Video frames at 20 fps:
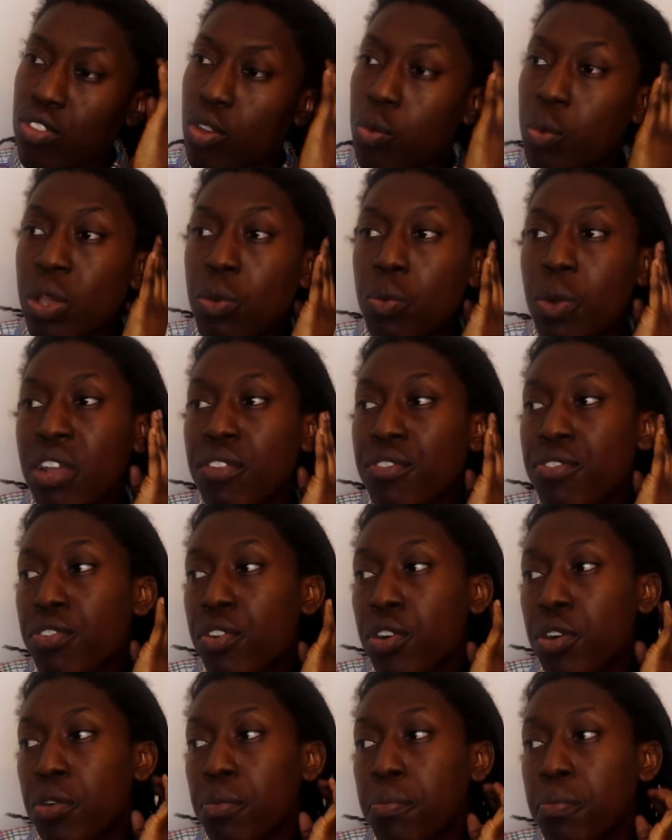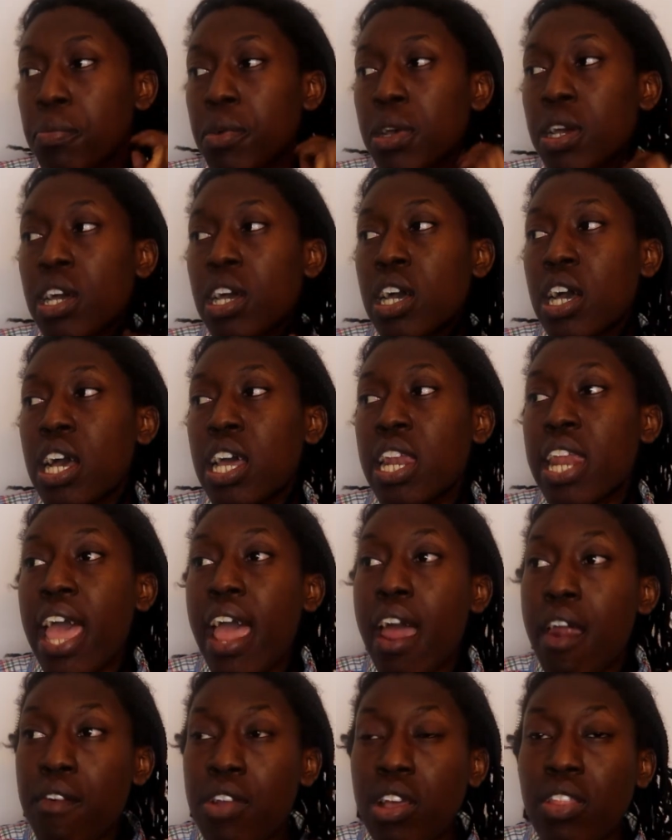So we went from an
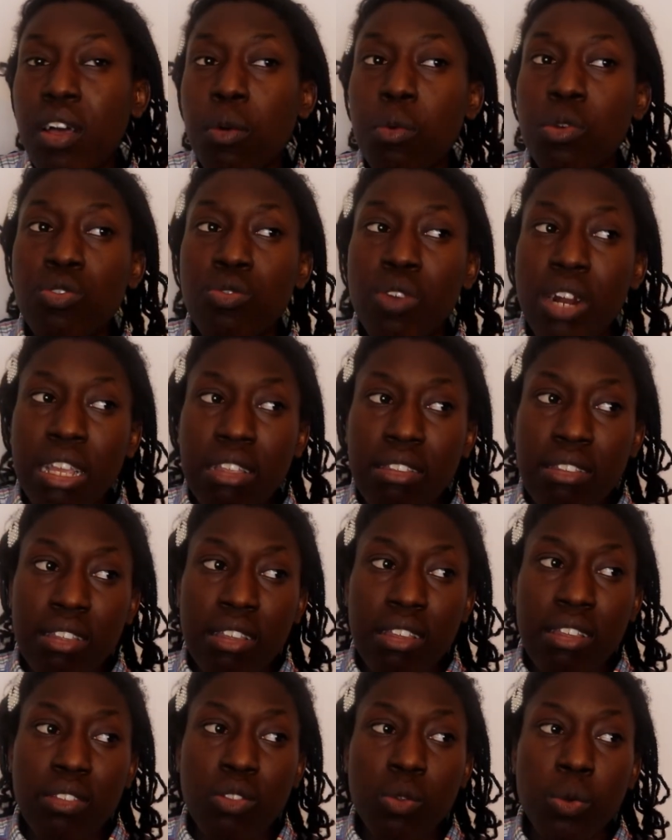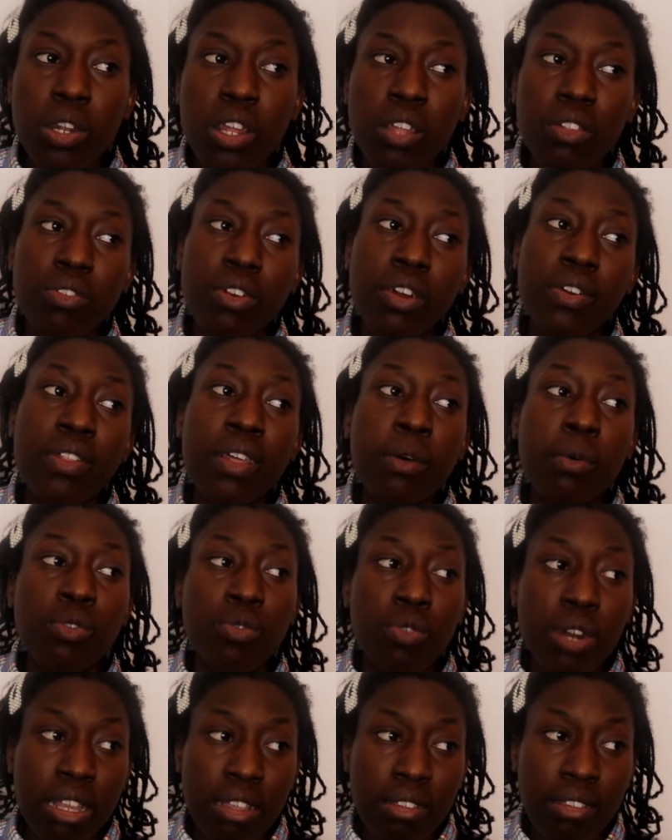area that was racist to another area that
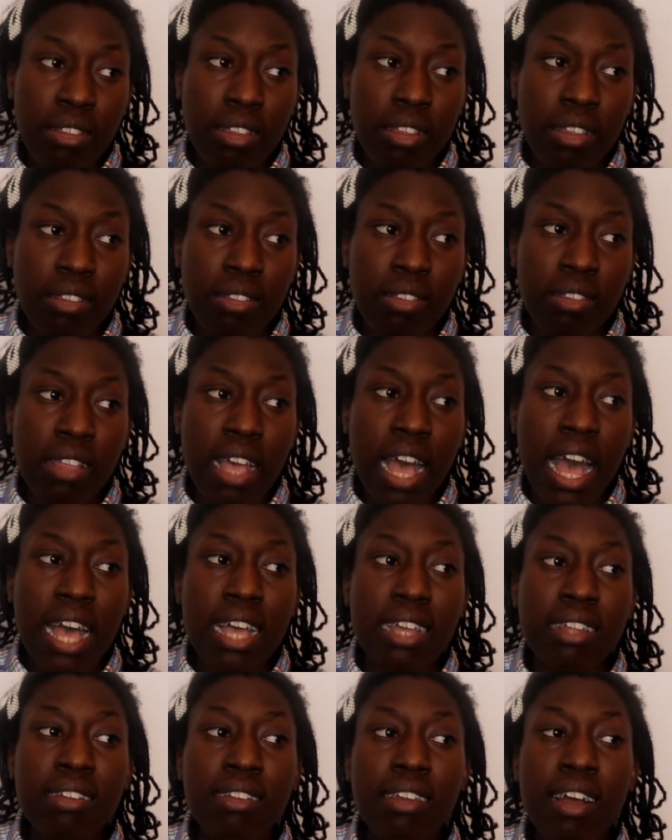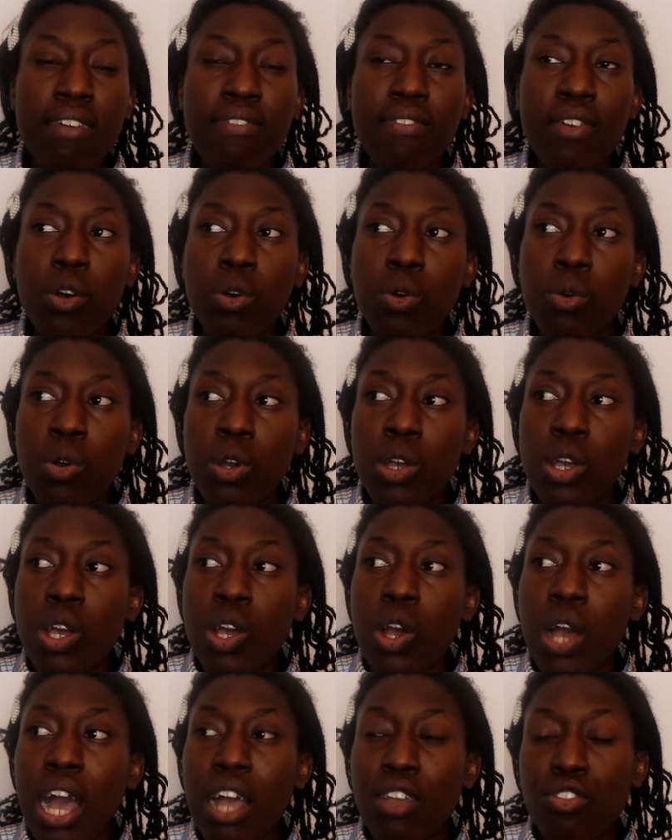was racist, and I felt
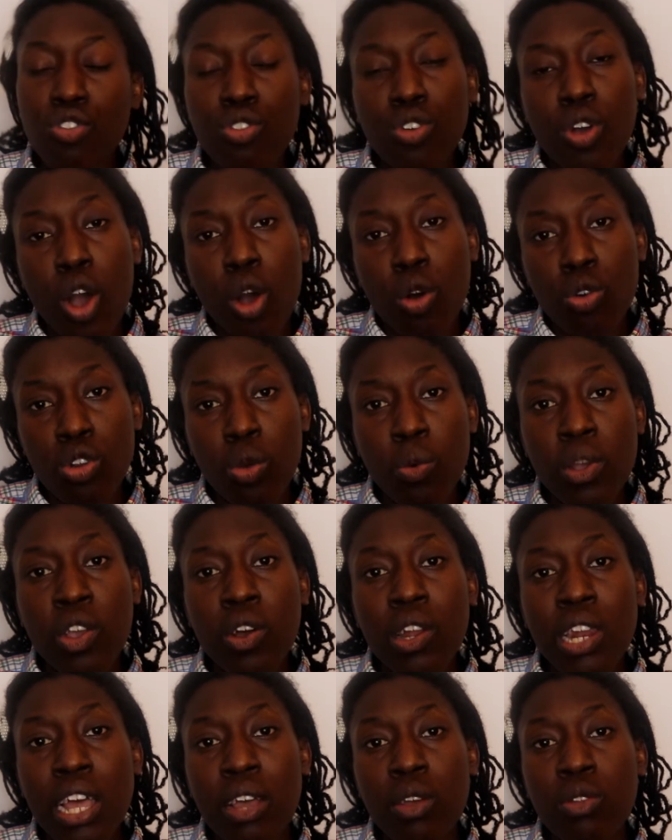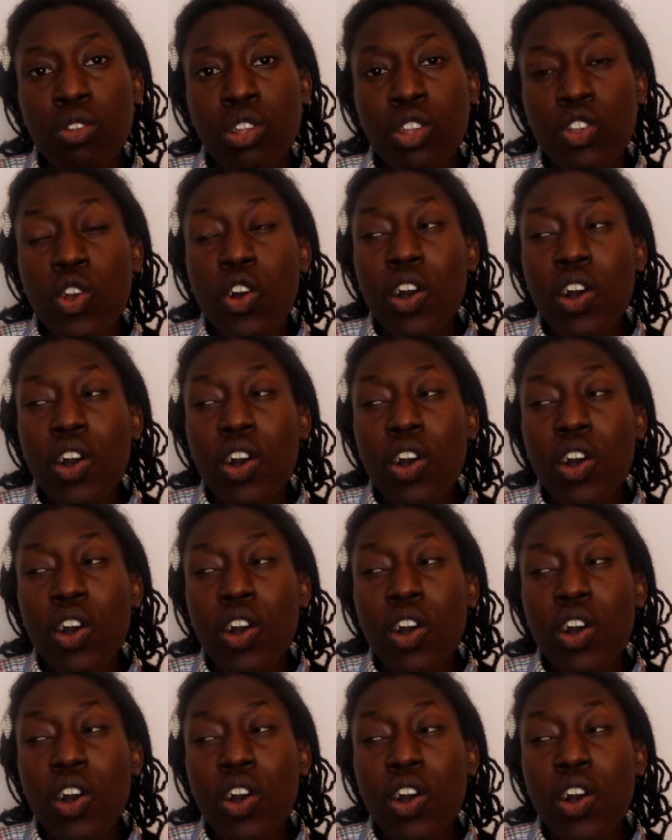as you got older, where you're allowed